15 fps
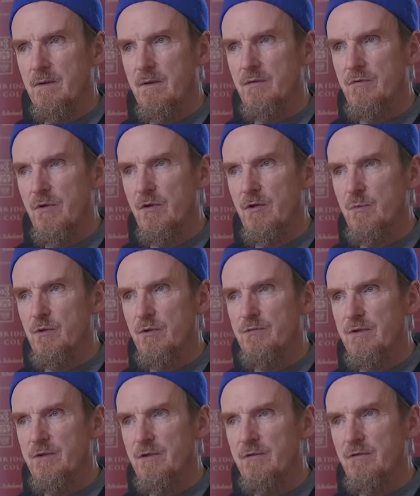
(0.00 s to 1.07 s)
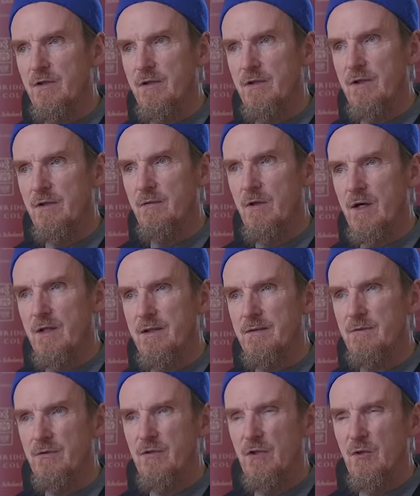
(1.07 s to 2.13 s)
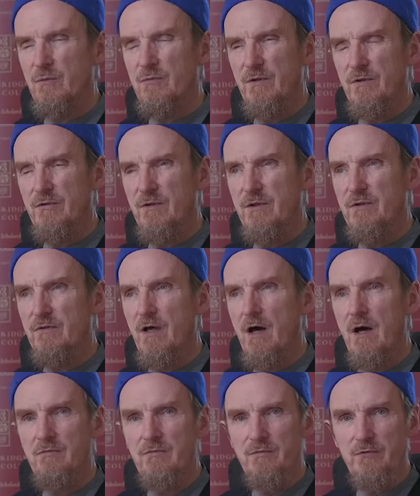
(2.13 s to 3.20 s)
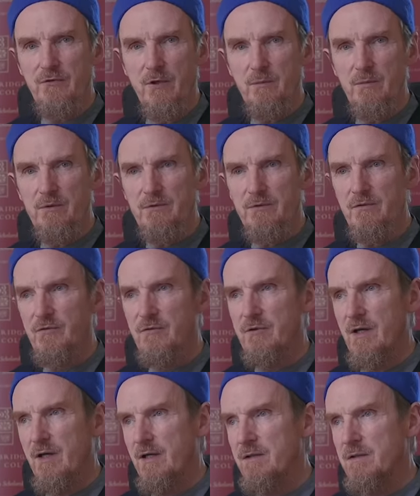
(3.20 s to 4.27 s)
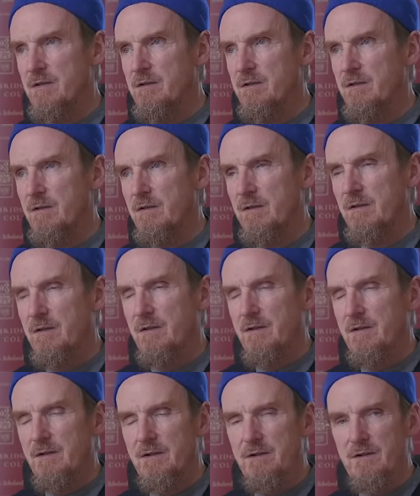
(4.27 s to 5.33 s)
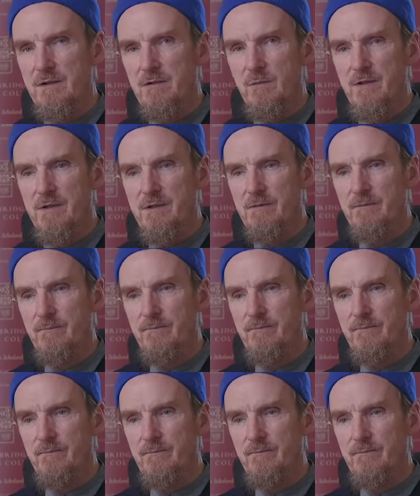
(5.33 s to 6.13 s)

As the Holy Prophet says, sallallahu alayhi wa sallam, fasting is half of sabr. This is a hadith in Tirmidhi.